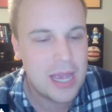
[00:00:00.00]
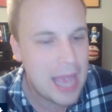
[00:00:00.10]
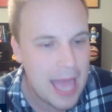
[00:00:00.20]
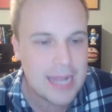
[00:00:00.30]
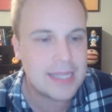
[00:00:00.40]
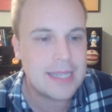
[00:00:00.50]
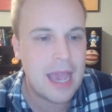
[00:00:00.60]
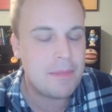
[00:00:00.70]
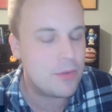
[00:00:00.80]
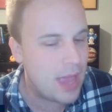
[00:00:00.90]
How did this
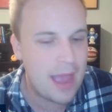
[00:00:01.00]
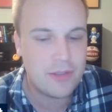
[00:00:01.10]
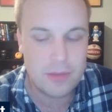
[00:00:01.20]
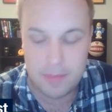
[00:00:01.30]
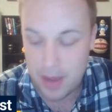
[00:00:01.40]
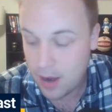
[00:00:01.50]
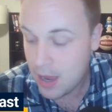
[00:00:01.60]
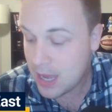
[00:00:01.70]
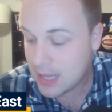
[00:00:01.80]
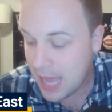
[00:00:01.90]
happen? We have to be better.
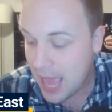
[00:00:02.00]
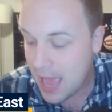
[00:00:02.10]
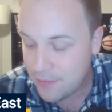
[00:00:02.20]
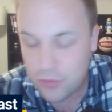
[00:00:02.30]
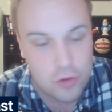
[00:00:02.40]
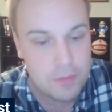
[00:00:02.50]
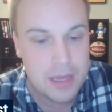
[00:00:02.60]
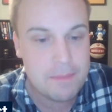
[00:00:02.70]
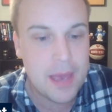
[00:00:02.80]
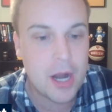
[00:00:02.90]
They have to
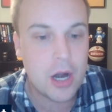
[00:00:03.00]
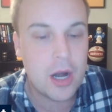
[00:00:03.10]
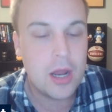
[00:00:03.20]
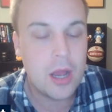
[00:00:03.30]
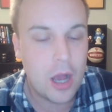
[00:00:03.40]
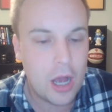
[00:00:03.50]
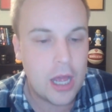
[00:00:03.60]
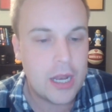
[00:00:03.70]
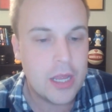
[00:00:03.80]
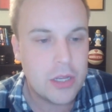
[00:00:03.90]
be better
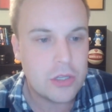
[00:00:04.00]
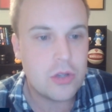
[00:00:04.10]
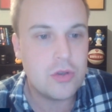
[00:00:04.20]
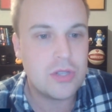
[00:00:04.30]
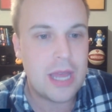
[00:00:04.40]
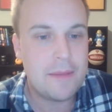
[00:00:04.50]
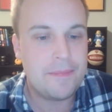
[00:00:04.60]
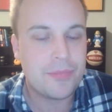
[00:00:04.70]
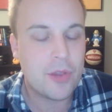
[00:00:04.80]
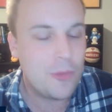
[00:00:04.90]
on Tuesday.
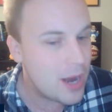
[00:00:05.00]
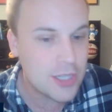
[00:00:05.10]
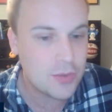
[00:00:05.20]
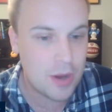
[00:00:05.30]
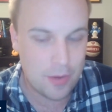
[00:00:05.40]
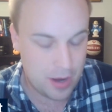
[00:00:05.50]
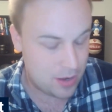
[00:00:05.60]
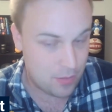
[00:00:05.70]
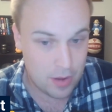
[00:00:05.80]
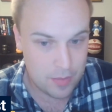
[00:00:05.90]
What else went wrong?
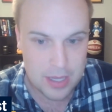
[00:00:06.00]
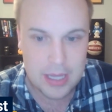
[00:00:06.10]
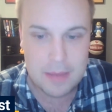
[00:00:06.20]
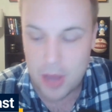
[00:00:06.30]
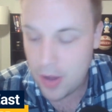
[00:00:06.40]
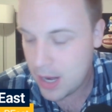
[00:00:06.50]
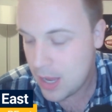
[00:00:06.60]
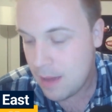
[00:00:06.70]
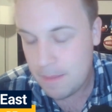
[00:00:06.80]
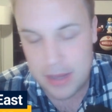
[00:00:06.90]
Well, we can keep going.
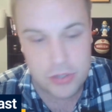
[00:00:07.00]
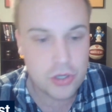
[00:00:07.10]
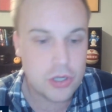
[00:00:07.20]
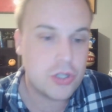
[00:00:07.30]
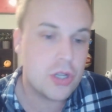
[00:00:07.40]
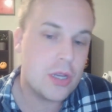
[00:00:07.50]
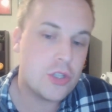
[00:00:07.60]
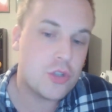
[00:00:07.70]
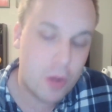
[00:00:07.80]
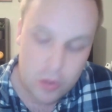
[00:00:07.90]
Pacers
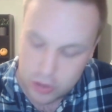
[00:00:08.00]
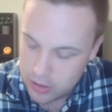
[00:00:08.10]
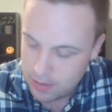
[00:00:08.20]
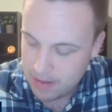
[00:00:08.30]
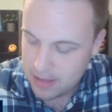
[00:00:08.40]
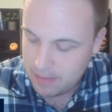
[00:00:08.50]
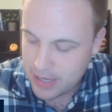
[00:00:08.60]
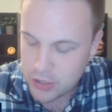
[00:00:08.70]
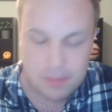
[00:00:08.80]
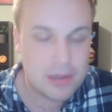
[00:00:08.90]
smoked by the
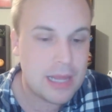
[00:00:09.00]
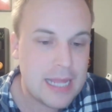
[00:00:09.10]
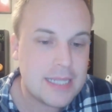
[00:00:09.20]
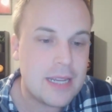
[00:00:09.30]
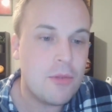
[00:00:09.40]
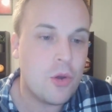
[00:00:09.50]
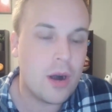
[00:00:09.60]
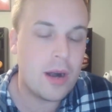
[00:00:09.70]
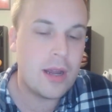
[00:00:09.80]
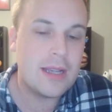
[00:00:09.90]
Magic. Plenty
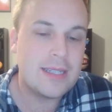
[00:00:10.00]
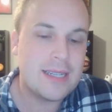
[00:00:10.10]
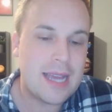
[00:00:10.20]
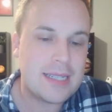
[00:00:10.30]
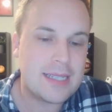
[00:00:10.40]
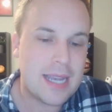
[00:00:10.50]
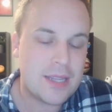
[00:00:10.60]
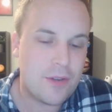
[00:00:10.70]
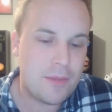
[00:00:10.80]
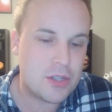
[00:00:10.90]
more to dissect
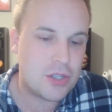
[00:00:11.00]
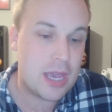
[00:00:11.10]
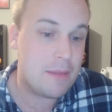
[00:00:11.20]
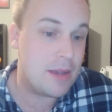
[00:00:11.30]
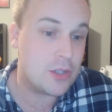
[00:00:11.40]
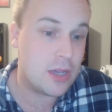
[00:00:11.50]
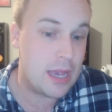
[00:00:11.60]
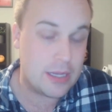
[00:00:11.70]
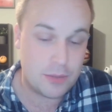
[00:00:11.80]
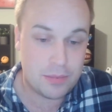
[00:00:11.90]
from this game, as,
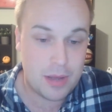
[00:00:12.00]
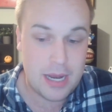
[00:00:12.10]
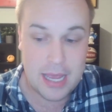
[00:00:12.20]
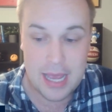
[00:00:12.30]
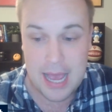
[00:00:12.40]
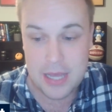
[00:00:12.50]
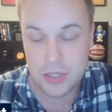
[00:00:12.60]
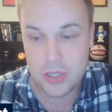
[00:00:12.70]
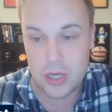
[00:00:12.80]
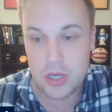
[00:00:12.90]
as plenty of
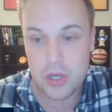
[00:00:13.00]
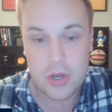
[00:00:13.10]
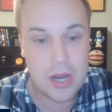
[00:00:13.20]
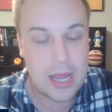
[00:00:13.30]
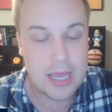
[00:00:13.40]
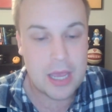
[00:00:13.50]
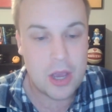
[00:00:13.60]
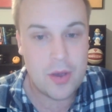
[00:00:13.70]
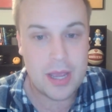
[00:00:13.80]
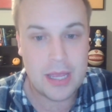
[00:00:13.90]
guys could not get
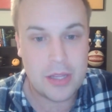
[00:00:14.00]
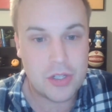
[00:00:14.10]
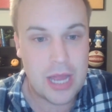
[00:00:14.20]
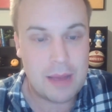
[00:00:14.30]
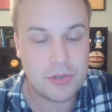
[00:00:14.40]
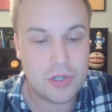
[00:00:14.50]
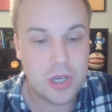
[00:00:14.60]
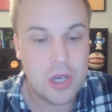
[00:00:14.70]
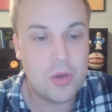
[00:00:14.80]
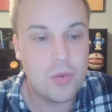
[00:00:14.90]
going, and the stops
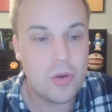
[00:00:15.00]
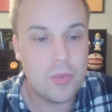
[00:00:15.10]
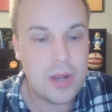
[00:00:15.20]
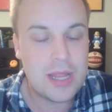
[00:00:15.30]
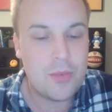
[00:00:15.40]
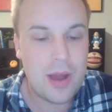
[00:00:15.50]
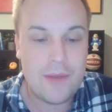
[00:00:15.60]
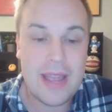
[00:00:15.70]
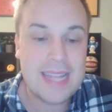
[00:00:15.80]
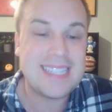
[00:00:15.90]
were really
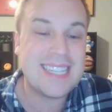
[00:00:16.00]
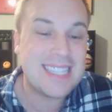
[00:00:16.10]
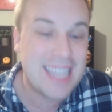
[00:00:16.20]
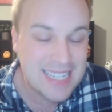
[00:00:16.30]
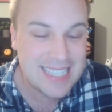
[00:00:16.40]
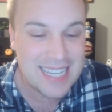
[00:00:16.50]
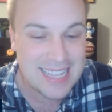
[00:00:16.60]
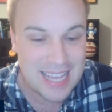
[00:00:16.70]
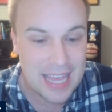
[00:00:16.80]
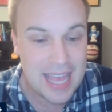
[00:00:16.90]
rough. And
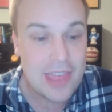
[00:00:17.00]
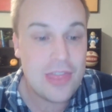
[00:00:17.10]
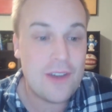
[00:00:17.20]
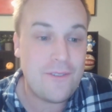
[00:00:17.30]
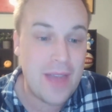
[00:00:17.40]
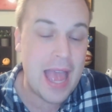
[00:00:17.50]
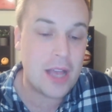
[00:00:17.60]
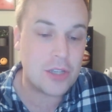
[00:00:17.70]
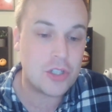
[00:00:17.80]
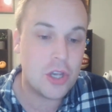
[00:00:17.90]
statistically, the
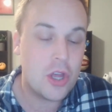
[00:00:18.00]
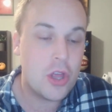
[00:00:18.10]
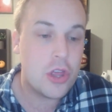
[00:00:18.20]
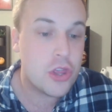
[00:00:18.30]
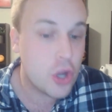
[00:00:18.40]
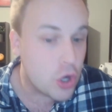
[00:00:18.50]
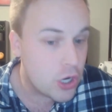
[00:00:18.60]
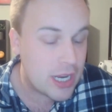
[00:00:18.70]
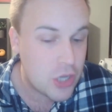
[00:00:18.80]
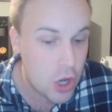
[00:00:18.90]
fouls,
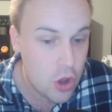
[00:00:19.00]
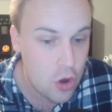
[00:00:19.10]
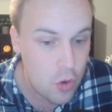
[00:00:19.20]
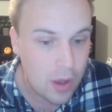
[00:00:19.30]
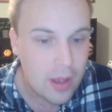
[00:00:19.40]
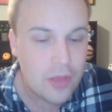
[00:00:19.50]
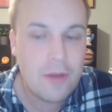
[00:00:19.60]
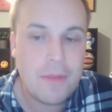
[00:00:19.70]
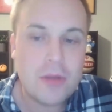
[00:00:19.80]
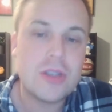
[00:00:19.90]
thirty-two, the
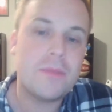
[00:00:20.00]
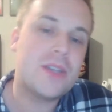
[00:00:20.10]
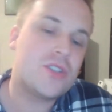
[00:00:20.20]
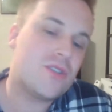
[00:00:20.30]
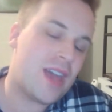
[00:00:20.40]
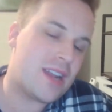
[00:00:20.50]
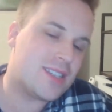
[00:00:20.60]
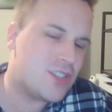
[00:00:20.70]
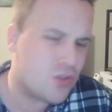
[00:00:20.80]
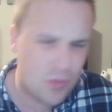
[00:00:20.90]
most the Pacers have had all
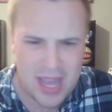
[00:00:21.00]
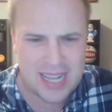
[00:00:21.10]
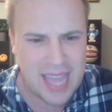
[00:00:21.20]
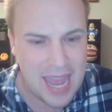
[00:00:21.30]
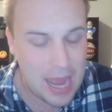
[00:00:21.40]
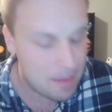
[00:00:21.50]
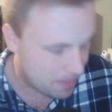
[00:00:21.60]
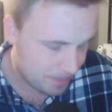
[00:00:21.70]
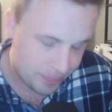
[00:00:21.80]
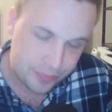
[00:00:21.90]
season. Why did that happen?